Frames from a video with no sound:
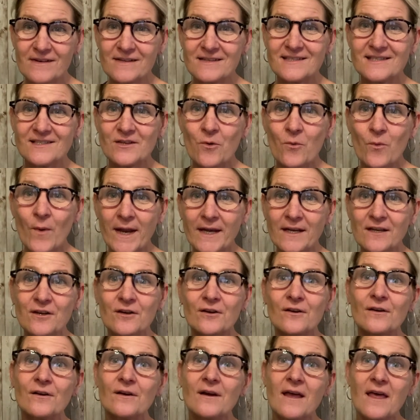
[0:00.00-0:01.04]
So when
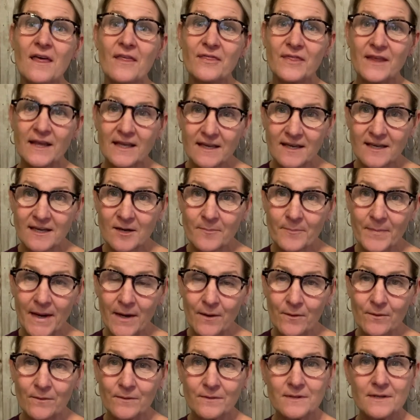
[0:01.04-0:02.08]
you're thinking
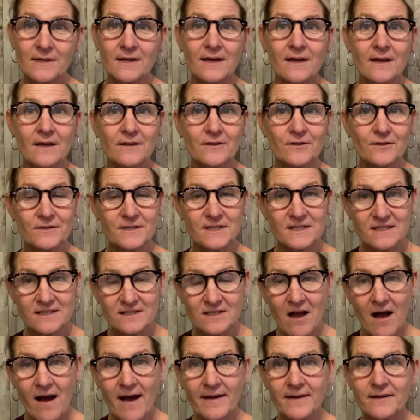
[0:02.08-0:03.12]
about your
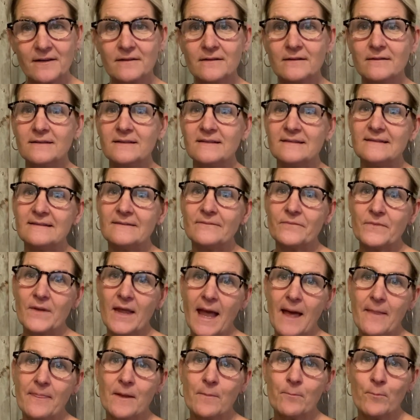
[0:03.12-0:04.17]
style
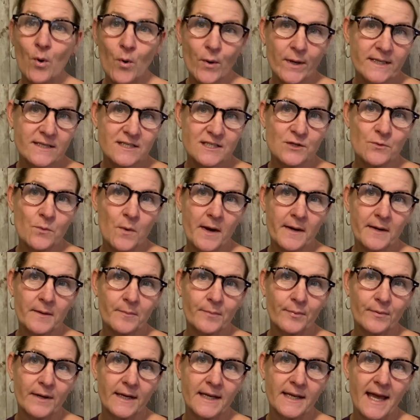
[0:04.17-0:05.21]
and the points you want to
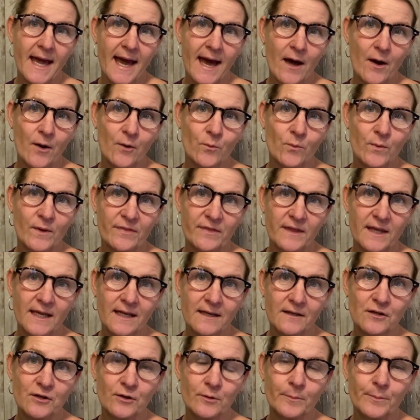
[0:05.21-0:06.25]
bring out
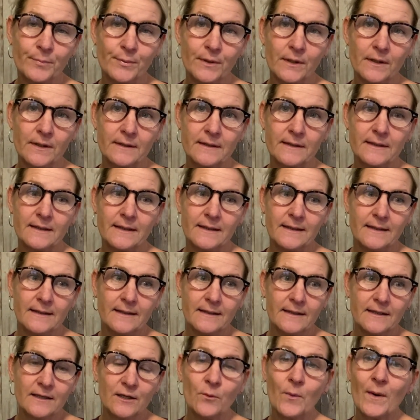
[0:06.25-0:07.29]
within your book,
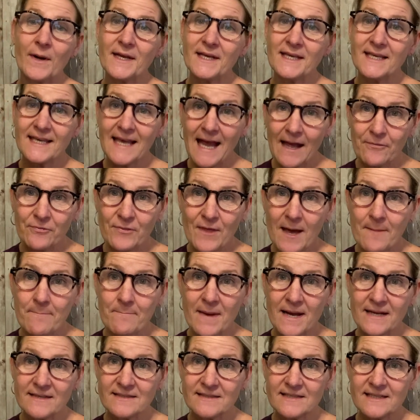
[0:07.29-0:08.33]
you want to get that
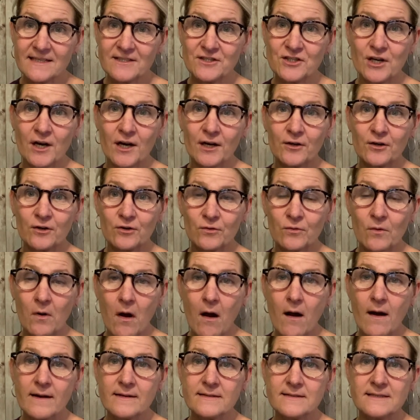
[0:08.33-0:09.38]
message
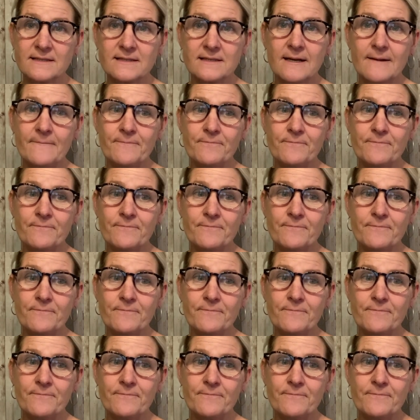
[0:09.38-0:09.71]
across,